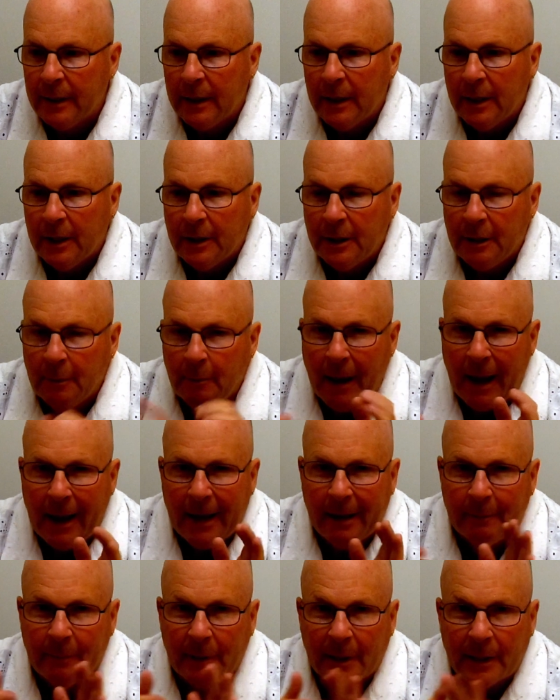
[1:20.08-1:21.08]
you buy
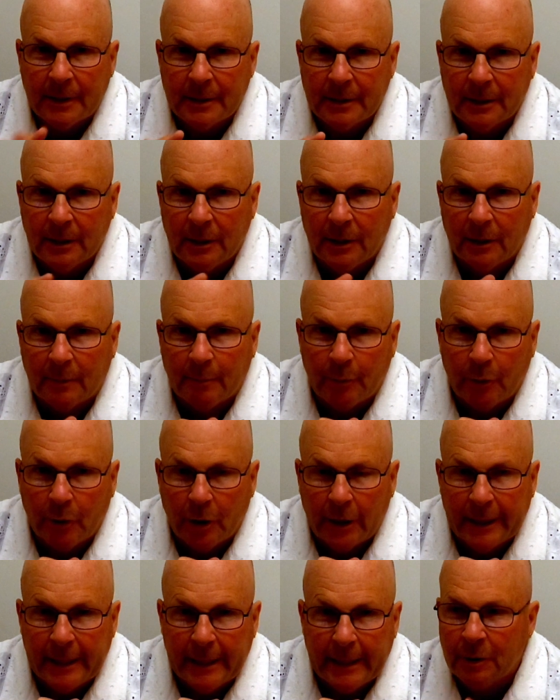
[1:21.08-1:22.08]
it because it looked
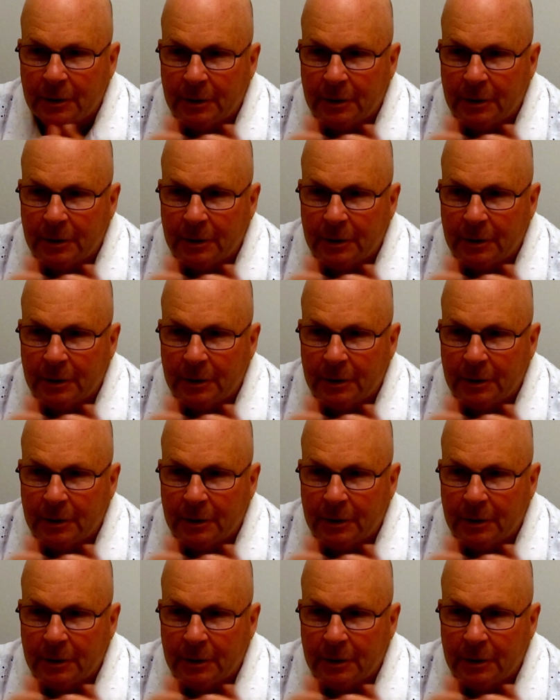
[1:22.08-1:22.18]
pretty,